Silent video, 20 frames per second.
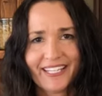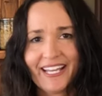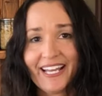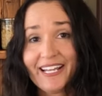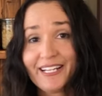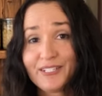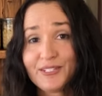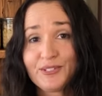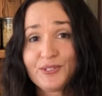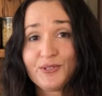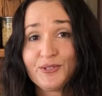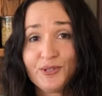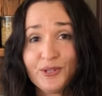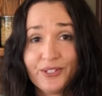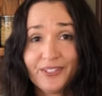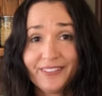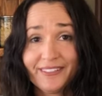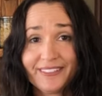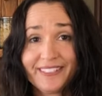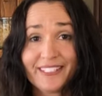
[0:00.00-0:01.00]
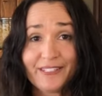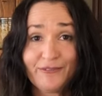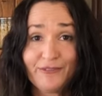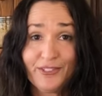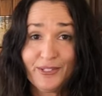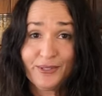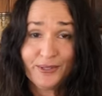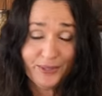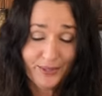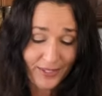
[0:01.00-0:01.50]
Canning's not
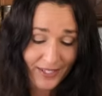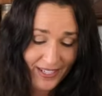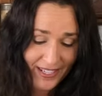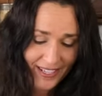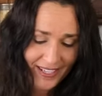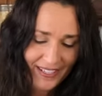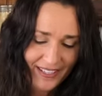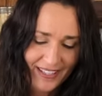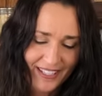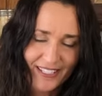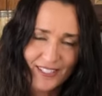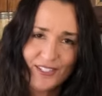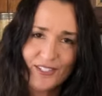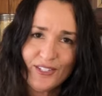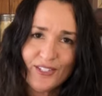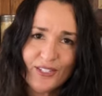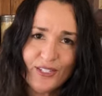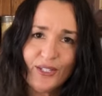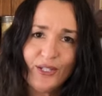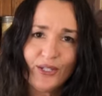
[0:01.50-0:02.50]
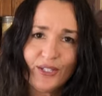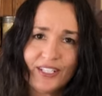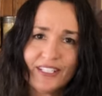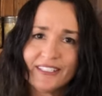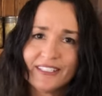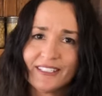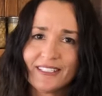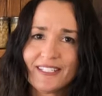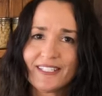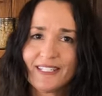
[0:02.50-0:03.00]
difficult. There's just a lot
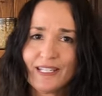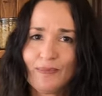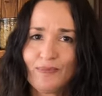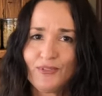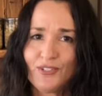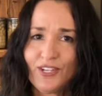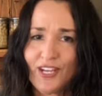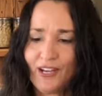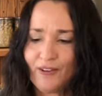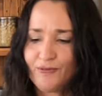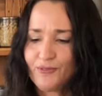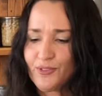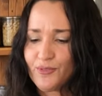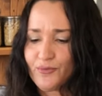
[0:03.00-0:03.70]
of little steps you have